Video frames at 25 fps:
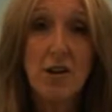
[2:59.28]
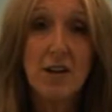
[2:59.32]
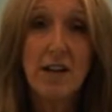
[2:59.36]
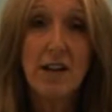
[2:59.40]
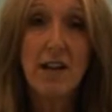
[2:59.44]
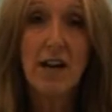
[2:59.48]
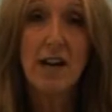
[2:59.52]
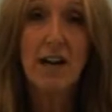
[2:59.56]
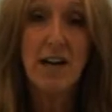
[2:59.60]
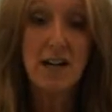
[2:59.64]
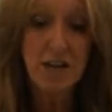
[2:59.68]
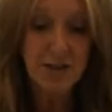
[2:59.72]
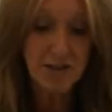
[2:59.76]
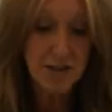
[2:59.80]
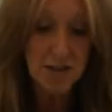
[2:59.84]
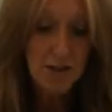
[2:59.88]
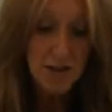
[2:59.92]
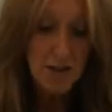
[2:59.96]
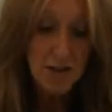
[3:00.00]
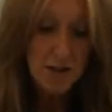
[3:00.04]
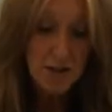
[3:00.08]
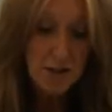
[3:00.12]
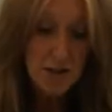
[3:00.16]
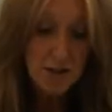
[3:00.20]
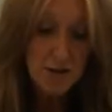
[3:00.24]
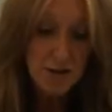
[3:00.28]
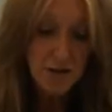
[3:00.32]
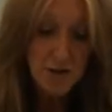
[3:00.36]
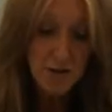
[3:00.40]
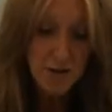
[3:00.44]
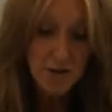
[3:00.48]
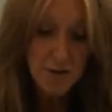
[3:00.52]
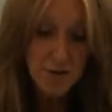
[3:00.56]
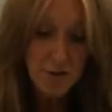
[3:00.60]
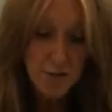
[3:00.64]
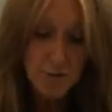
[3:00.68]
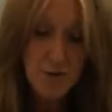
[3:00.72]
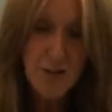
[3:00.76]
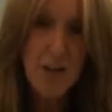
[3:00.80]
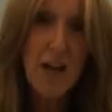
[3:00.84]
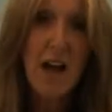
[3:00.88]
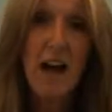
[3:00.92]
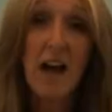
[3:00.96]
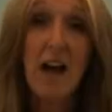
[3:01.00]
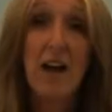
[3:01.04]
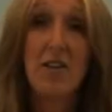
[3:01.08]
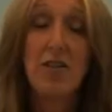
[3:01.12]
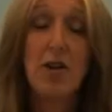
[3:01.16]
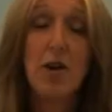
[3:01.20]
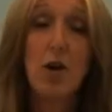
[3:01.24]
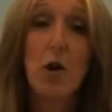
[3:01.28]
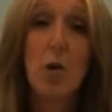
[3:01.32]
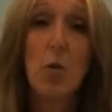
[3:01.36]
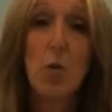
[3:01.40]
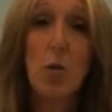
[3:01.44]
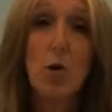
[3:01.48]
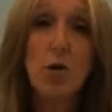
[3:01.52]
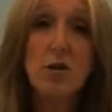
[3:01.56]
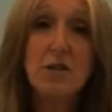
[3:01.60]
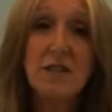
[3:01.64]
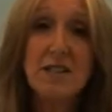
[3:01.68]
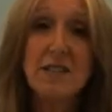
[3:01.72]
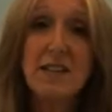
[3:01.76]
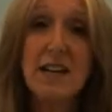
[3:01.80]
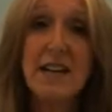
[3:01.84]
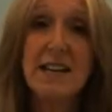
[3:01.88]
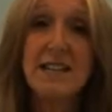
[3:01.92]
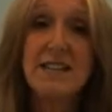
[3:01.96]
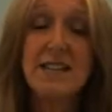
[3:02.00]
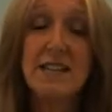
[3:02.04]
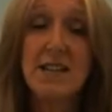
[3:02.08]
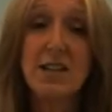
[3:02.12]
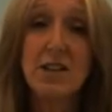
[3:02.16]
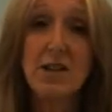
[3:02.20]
card, choose either coordinating